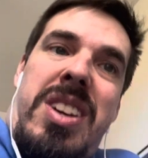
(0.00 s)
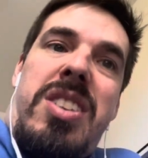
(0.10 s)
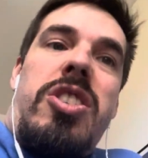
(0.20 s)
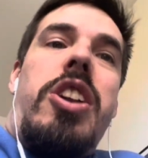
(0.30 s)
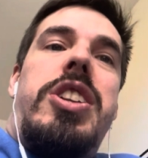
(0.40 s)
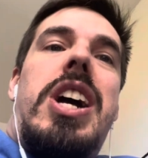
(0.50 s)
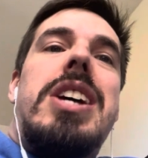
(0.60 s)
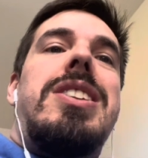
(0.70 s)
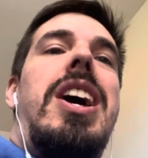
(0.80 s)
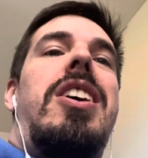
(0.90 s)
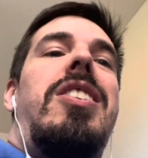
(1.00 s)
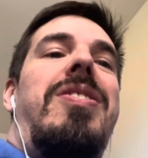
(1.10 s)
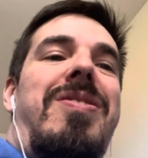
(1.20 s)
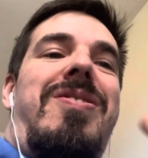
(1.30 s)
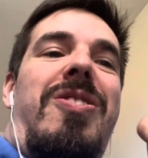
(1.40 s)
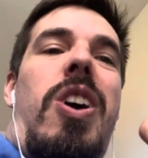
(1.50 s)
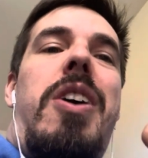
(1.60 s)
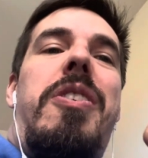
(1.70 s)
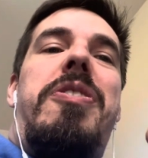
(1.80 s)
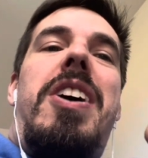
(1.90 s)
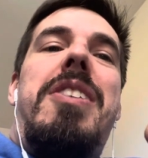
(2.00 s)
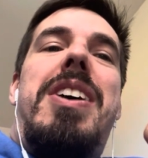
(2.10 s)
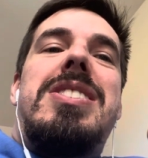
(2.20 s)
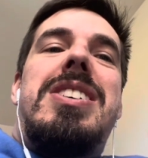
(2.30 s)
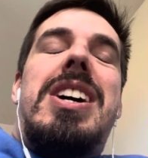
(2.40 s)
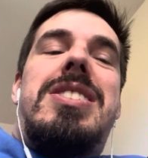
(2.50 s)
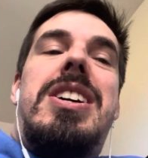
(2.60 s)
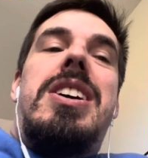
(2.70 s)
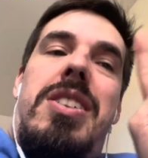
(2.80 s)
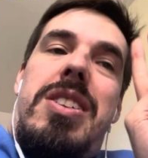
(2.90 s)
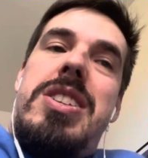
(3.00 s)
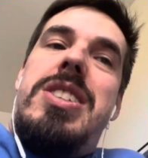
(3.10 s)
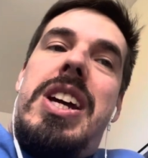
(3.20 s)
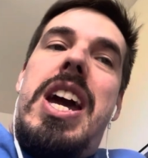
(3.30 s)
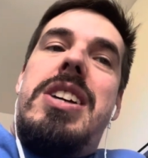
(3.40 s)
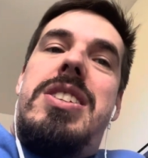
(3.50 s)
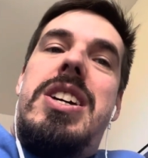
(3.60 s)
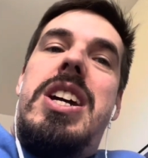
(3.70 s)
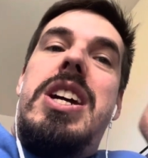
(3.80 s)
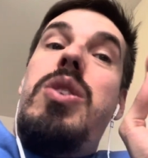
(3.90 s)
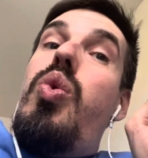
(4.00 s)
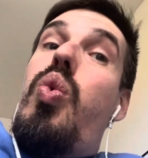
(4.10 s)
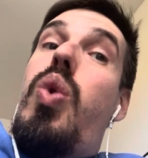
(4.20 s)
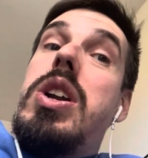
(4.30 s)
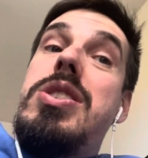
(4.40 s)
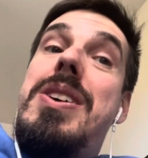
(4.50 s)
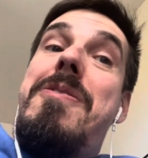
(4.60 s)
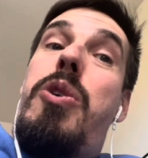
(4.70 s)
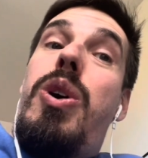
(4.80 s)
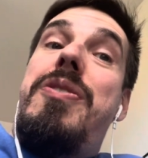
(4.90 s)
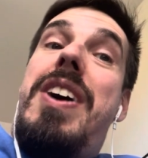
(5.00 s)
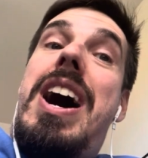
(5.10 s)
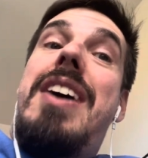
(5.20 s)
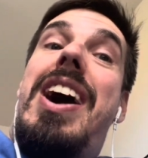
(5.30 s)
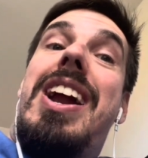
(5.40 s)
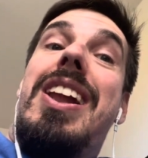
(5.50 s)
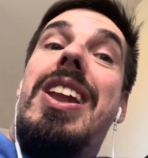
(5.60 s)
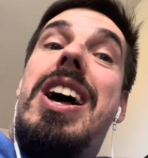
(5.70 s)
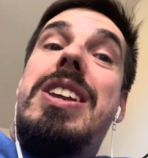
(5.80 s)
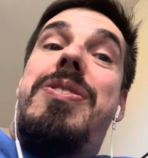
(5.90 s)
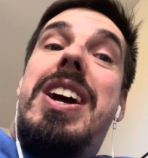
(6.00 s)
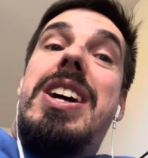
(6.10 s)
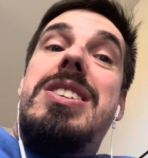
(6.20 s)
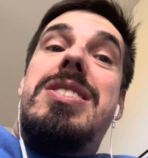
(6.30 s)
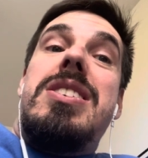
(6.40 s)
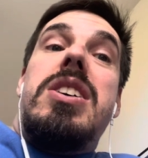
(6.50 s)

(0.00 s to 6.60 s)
talk to you guys later. Robert from HobbyMan ZXC. Listen to KXT 107.5 out of Las Vegas,